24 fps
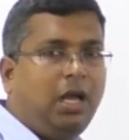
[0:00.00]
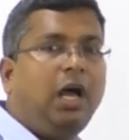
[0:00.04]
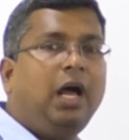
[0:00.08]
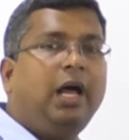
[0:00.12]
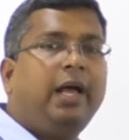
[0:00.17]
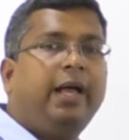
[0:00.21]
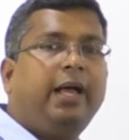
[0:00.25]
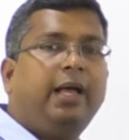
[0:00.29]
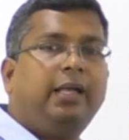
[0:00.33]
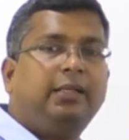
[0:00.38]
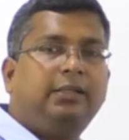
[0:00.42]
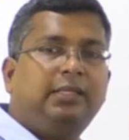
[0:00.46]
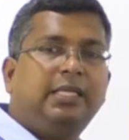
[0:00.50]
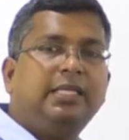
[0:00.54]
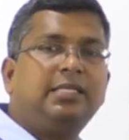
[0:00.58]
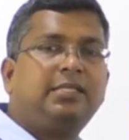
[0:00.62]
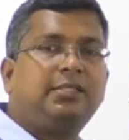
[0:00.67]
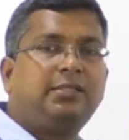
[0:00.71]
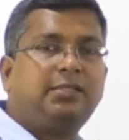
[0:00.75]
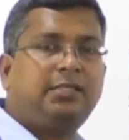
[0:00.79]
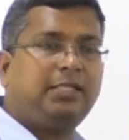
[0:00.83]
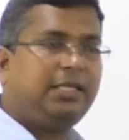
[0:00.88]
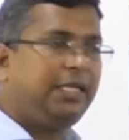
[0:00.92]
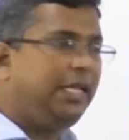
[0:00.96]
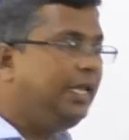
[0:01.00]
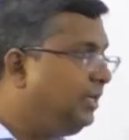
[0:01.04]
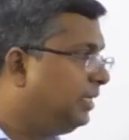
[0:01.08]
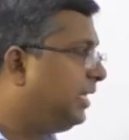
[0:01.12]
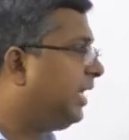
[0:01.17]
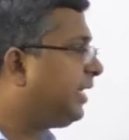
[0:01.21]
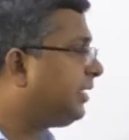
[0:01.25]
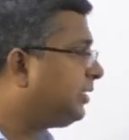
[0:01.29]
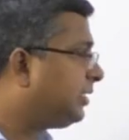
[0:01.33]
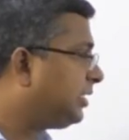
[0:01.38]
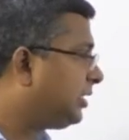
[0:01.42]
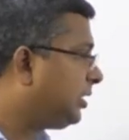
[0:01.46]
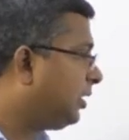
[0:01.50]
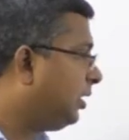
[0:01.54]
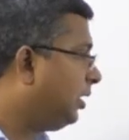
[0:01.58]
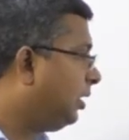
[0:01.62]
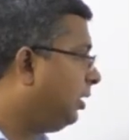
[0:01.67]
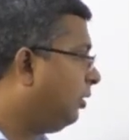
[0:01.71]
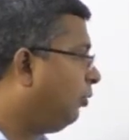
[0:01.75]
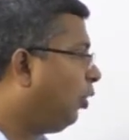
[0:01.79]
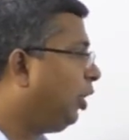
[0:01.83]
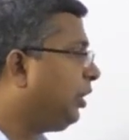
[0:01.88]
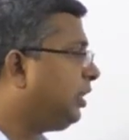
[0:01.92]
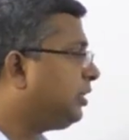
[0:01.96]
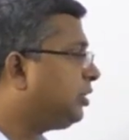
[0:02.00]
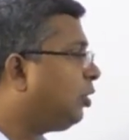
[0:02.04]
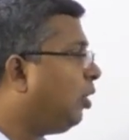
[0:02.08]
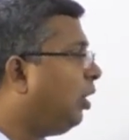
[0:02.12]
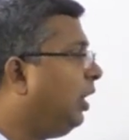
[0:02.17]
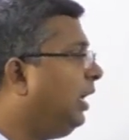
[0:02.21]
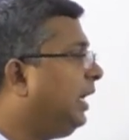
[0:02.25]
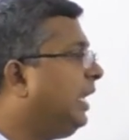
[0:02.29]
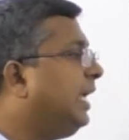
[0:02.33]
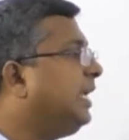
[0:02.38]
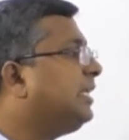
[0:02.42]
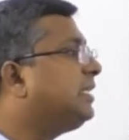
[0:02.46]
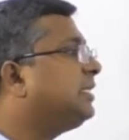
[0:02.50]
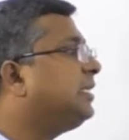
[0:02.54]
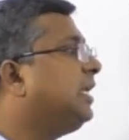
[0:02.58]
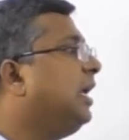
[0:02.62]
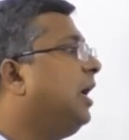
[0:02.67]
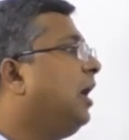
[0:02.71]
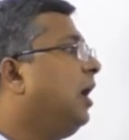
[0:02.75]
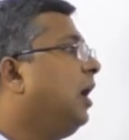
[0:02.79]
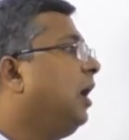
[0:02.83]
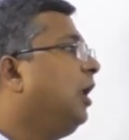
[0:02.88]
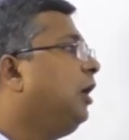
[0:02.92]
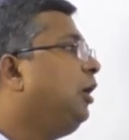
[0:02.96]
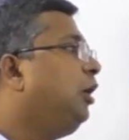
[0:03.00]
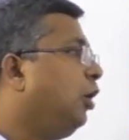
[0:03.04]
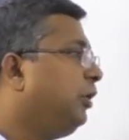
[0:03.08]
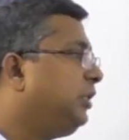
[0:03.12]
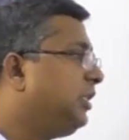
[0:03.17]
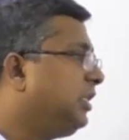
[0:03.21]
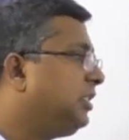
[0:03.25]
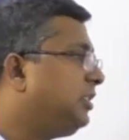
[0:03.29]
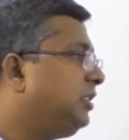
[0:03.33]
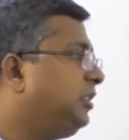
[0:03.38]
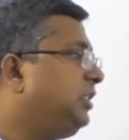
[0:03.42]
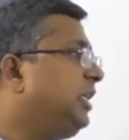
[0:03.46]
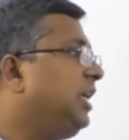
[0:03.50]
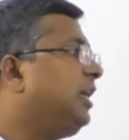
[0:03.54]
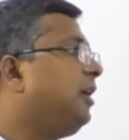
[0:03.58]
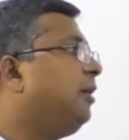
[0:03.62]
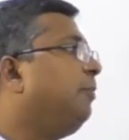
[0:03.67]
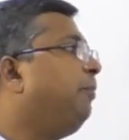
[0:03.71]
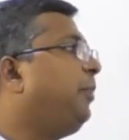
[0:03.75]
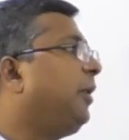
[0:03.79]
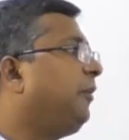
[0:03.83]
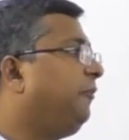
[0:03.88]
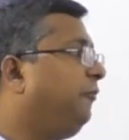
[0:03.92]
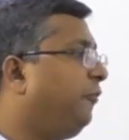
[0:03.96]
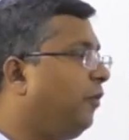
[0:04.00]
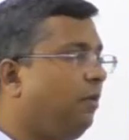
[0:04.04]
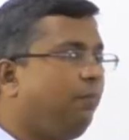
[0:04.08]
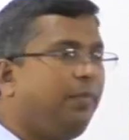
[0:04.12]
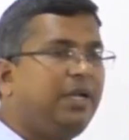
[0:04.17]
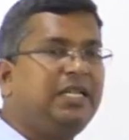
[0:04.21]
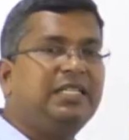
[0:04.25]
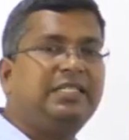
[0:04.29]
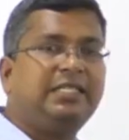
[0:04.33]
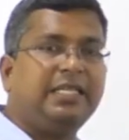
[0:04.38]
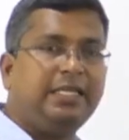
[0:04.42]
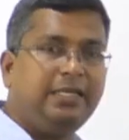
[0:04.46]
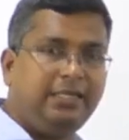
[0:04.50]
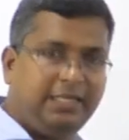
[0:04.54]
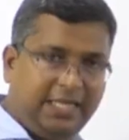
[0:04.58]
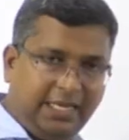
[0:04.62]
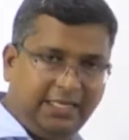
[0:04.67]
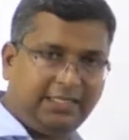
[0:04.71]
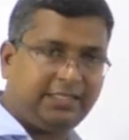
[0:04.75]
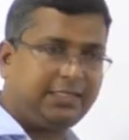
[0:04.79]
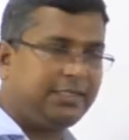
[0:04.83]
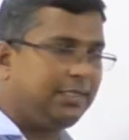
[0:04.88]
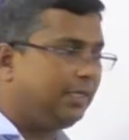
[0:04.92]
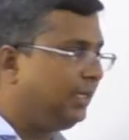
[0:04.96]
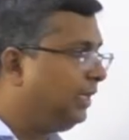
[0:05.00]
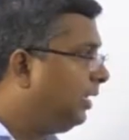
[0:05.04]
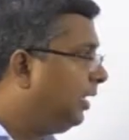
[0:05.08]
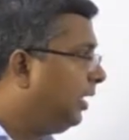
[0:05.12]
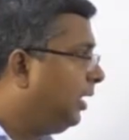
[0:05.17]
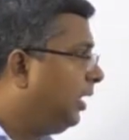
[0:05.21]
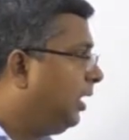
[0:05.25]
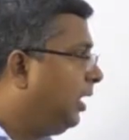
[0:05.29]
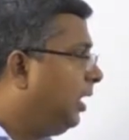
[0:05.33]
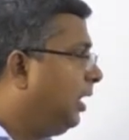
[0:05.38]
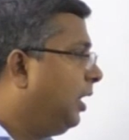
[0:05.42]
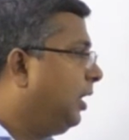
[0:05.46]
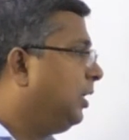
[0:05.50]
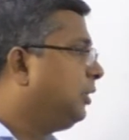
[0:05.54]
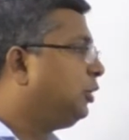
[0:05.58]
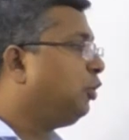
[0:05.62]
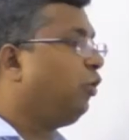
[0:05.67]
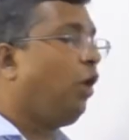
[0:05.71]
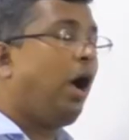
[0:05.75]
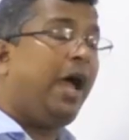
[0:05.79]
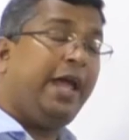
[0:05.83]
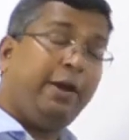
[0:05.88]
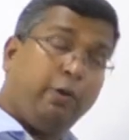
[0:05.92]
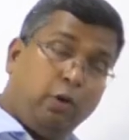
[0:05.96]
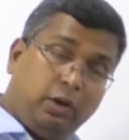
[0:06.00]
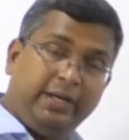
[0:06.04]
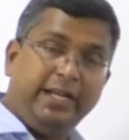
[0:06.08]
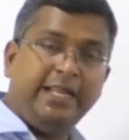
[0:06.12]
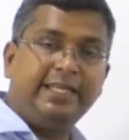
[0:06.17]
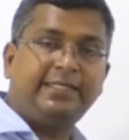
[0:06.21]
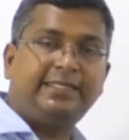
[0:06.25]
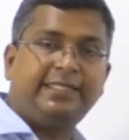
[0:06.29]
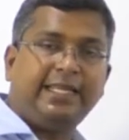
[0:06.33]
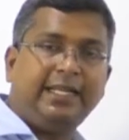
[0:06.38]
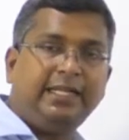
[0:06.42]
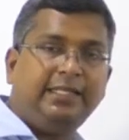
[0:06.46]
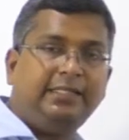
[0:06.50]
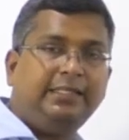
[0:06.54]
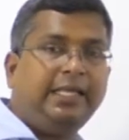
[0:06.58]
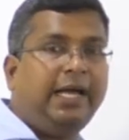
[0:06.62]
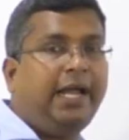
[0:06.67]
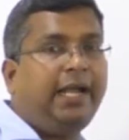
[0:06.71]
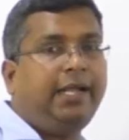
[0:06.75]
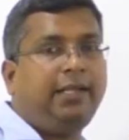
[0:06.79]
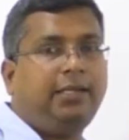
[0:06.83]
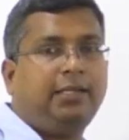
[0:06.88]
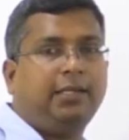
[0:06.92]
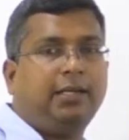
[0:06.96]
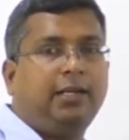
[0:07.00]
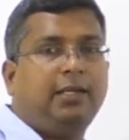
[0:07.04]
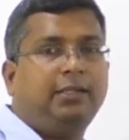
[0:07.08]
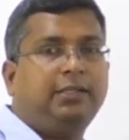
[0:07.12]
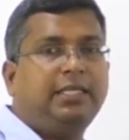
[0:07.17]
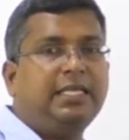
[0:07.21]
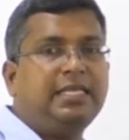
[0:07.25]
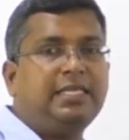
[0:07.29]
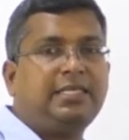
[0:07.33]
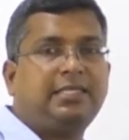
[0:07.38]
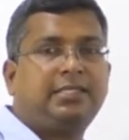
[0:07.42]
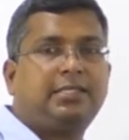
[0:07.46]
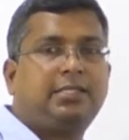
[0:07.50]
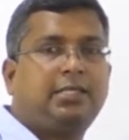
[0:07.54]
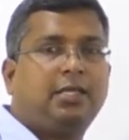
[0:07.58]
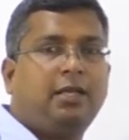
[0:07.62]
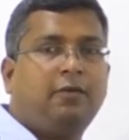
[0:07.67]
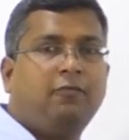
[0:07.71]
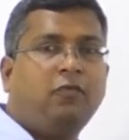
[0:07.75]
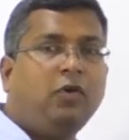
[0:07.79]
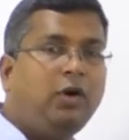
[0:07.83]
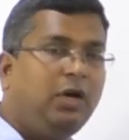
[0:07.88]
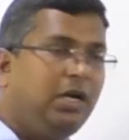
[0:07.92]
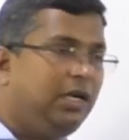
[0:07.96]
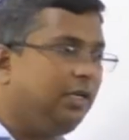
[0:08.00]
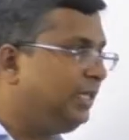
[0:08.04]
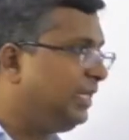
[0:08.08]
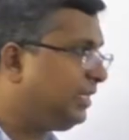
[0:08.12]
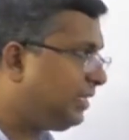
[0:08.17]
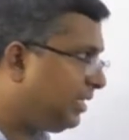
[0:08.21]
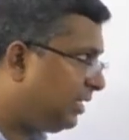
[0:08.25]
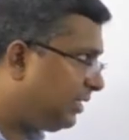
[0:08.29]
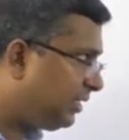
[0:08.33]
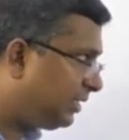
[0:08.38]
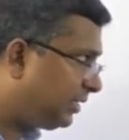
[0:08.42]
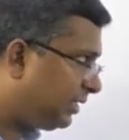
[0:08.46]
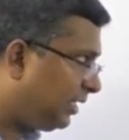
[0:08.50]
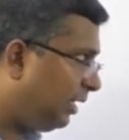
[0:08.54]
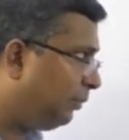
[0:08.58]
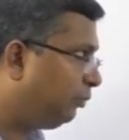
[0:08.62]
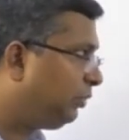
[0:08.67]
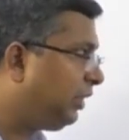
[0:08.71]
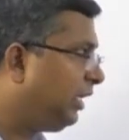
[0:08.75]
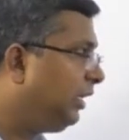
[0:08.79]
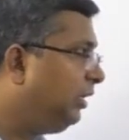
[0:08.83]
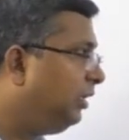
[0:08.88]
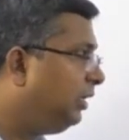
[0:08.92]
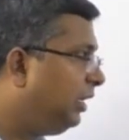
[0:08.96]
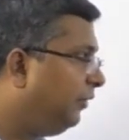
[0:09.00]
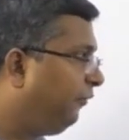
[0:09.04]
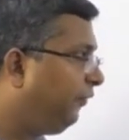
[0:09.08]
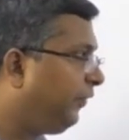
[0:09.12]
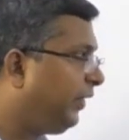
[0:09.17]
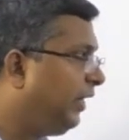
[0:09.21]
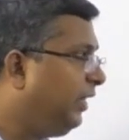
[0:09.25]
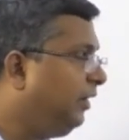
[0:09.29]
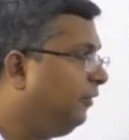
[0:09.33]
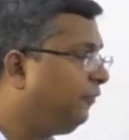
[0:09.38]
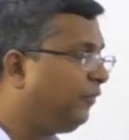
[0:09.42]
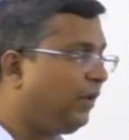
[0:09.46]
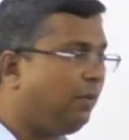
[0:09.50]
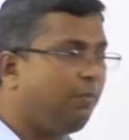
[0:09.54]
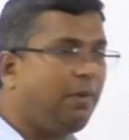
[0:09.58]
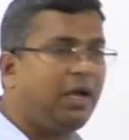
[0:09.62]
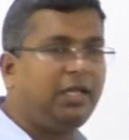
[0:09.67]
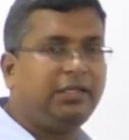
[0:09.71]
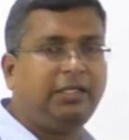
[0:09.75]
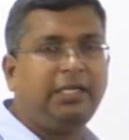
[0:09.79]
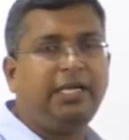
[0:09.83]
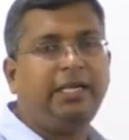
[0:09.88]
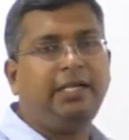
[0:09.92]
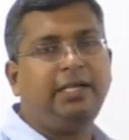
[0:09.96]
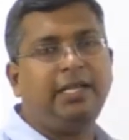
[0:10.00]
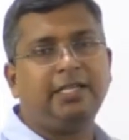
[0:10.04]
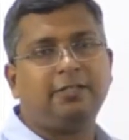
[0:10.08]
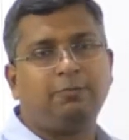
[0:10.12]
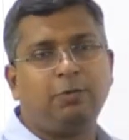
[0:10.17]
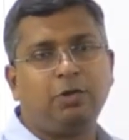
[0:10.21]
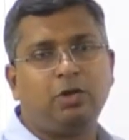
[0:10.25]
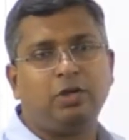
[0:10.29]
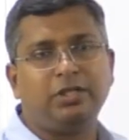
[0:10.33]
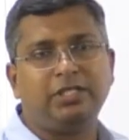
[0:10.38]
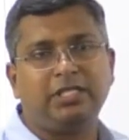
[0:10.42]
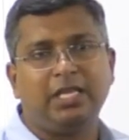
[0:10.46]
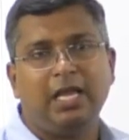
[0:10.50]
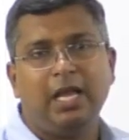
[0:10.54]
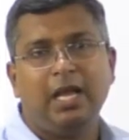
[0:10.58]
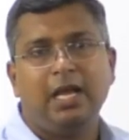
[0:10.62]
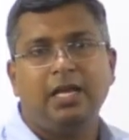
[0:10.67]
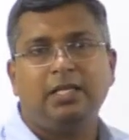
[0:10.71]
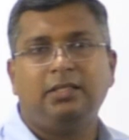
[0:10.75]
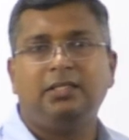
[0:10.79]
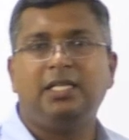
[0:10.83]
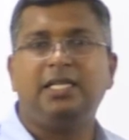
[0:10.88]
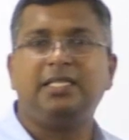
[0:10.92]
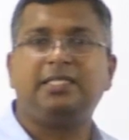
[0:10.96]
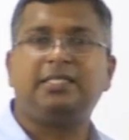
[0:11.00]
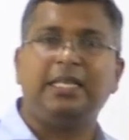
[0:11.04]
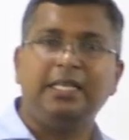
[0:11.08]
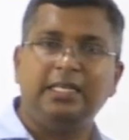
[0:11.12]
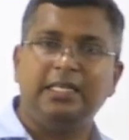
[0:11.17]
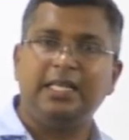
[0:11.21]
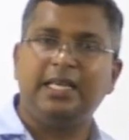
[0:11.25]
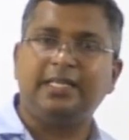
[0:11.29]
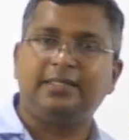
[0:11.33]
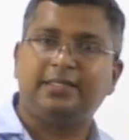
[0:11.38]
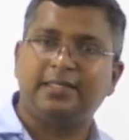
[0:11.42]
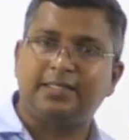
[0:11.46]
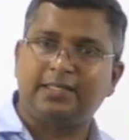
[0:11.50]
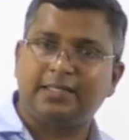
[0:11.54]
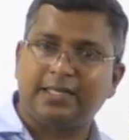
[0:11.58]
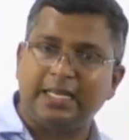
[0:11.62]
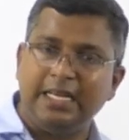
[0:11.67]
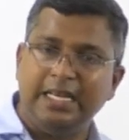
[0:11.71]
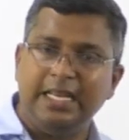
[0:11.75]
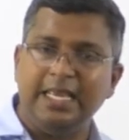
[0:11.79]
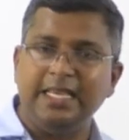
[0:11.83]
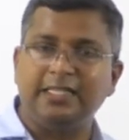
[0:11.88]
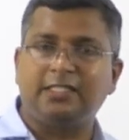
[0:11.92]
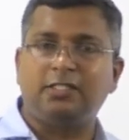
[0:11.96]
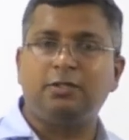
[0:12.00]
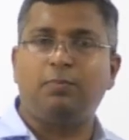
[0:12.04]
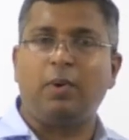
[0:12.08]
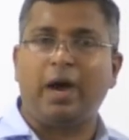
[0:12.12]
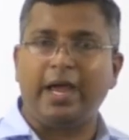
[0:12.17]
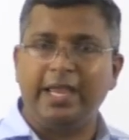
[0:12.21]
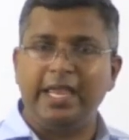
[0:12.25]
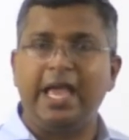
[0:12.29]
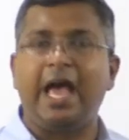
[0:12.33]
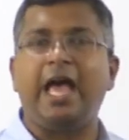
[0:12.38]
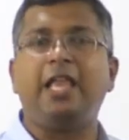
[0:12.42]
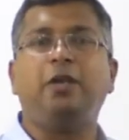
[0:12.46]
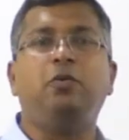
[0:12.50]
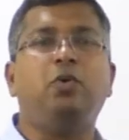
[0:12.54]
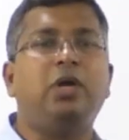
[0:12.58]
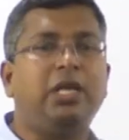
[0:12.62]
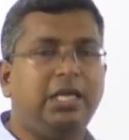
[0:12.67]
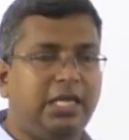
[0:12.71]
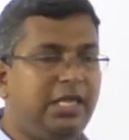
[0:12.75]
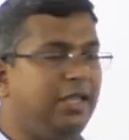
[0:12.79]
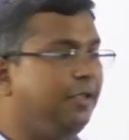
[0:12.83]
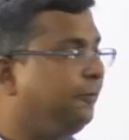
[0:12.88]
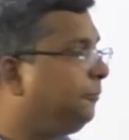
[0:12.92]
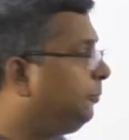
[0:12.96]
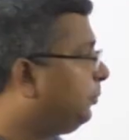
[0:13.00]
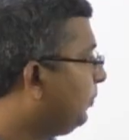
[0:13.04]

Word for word: uh, this index, what is called as Logistic Performance Index. So I already said that this world, this is something different from other index, because this index is released biannually.